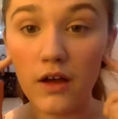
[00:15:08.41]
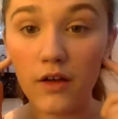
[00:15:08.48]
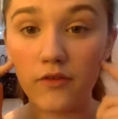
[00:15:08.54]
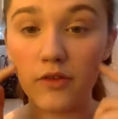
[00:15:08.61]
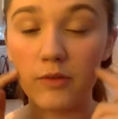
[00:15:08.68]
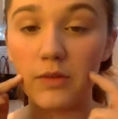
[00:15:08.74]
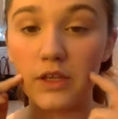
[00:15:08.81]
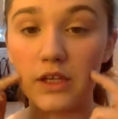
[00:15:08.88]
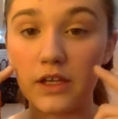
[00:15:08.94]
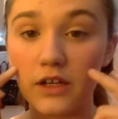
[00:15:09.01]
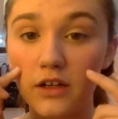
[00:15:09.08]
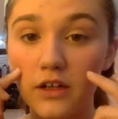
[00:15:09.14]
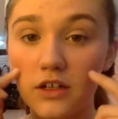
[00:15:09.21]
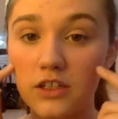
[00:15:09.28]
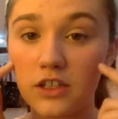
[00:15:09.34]
from here,
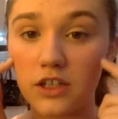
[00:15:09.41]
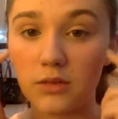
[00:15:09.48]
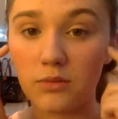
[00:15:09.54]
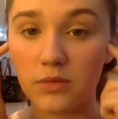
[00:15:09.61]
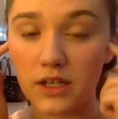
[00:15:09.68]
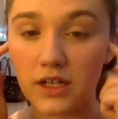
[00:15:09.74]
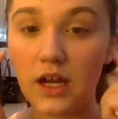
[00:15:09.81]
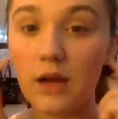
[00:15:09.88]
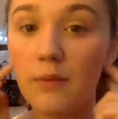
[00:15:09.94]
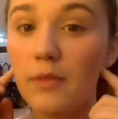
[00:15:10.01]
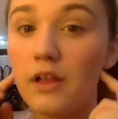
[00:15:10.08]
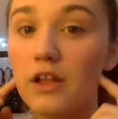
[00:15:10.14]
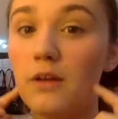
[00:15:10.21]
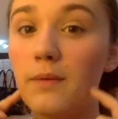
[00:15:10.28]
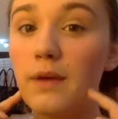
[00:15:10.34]
and it's going to blend up a
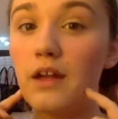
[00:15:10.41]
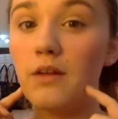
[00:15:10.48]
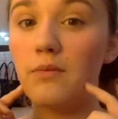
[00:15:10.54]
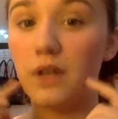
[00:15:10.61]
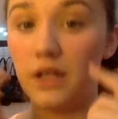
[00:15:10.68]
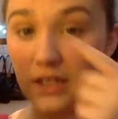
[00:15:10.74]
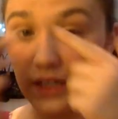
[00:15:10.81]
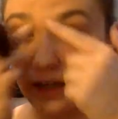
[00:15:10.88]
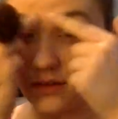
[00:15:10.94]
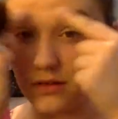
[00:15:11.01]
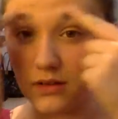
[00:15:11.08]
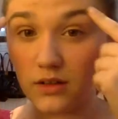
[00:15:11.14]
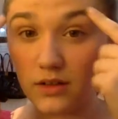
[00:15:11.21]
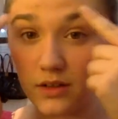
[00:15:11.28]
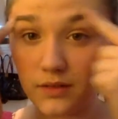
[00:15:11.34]
little bit and blend down.